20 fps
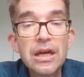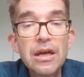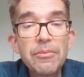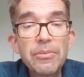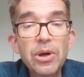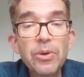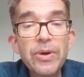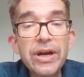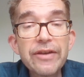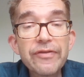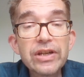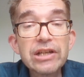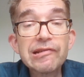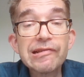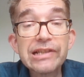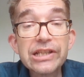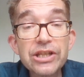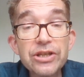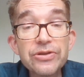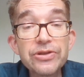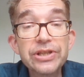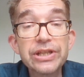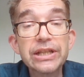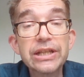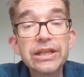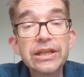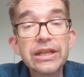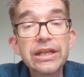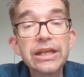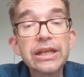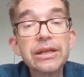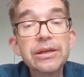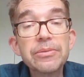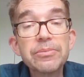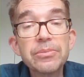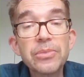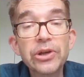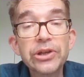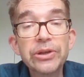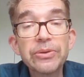By way of introducing the
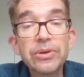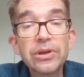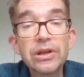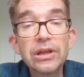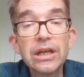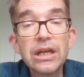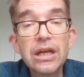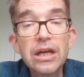module,